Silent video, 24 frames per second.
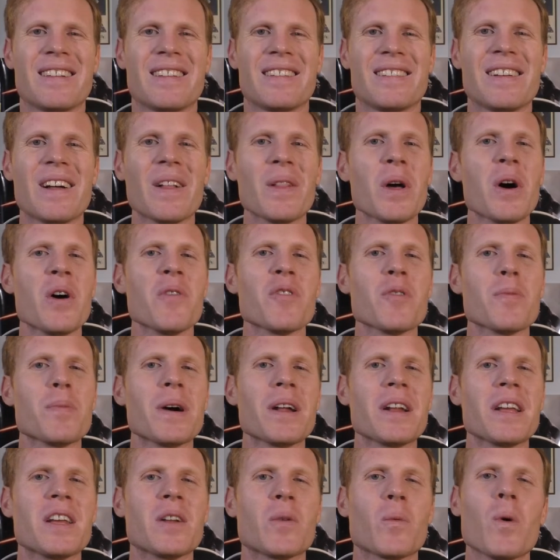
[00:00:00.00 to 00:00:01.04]
Hello
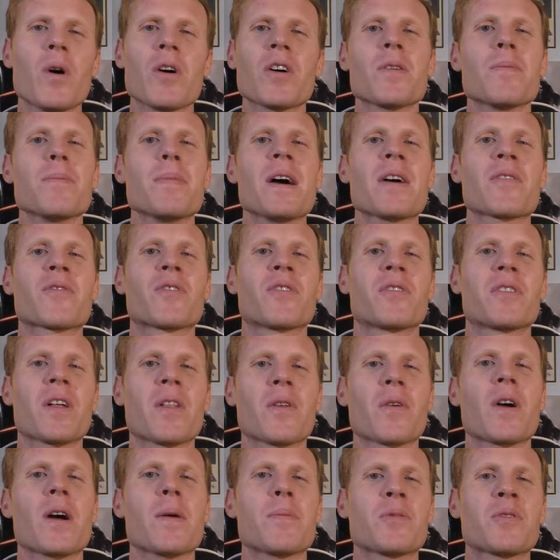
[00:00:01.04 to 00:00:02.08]
everybody and welcome back for
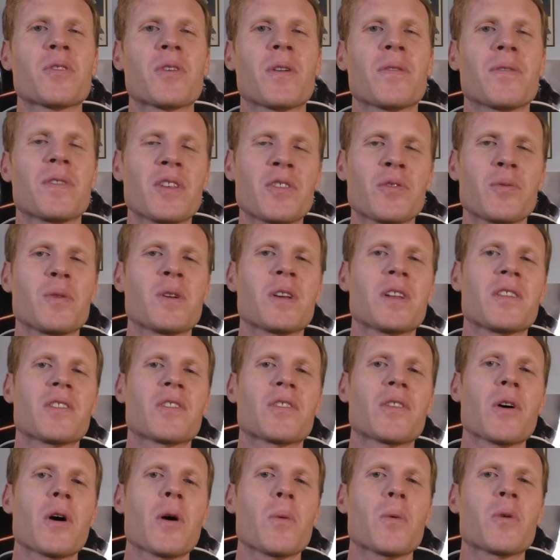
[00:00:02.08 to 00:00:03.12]
another episode of This Week in
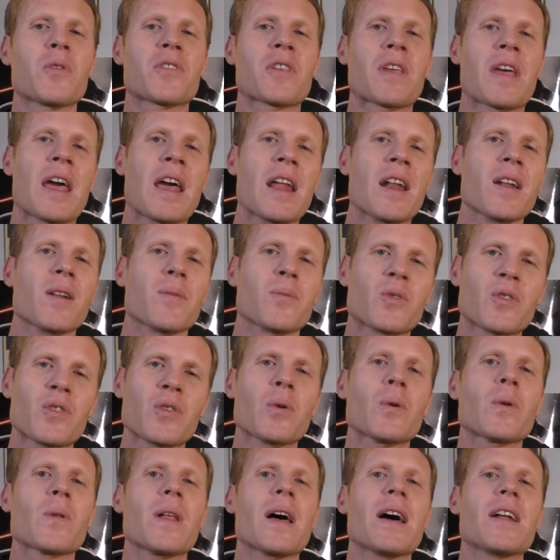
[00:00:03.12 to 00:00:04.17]
Star Wars Canon. I'm
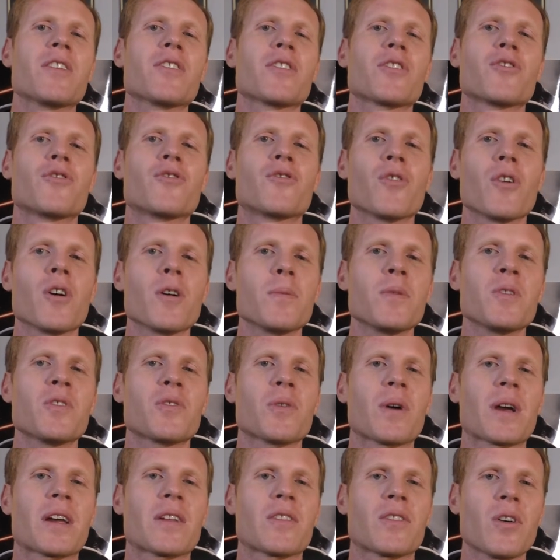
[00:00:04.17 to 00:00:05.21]
so glad you could join me
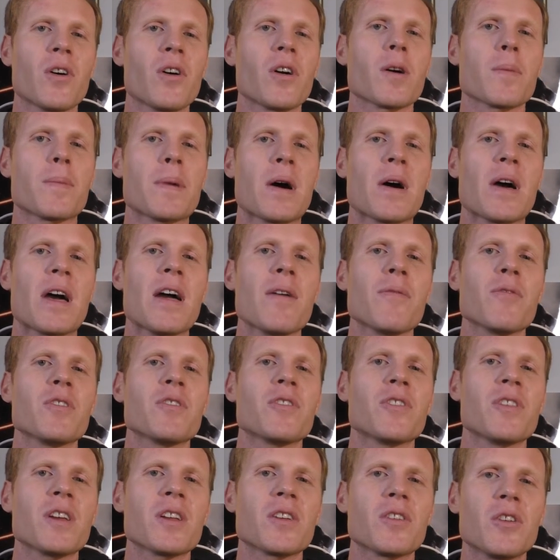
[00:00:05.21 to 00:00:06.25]
so I can talk about
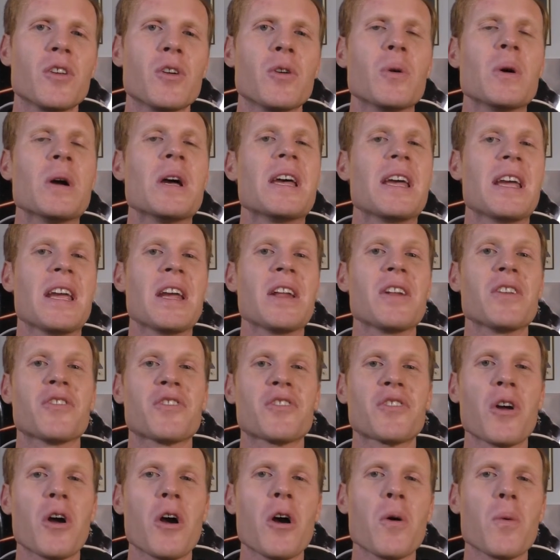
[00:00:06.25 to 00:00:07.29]
everything new in the
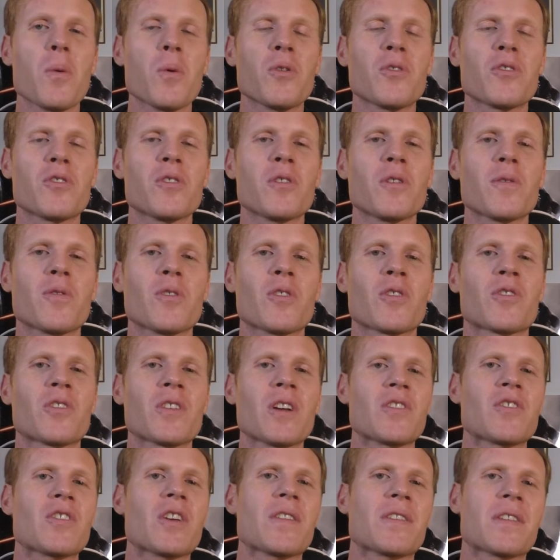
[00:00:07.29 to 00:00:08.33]
Star Wars universe
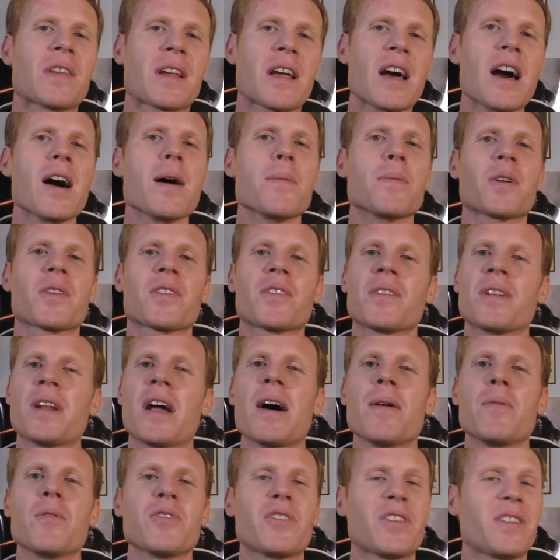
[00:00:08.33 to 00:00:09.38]
such as the comics, the
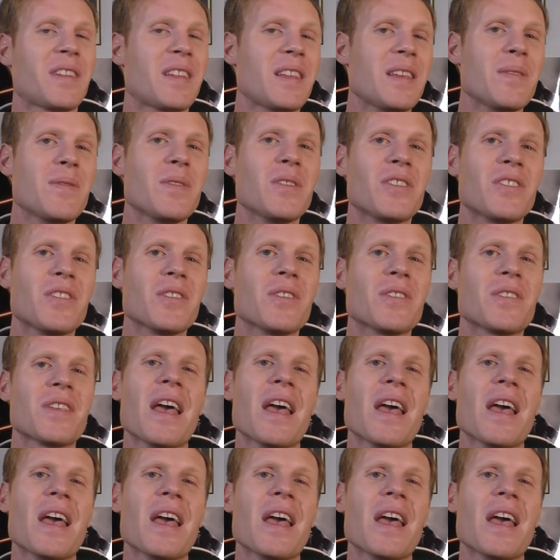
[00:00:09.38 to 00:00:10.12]
novels, the TV series,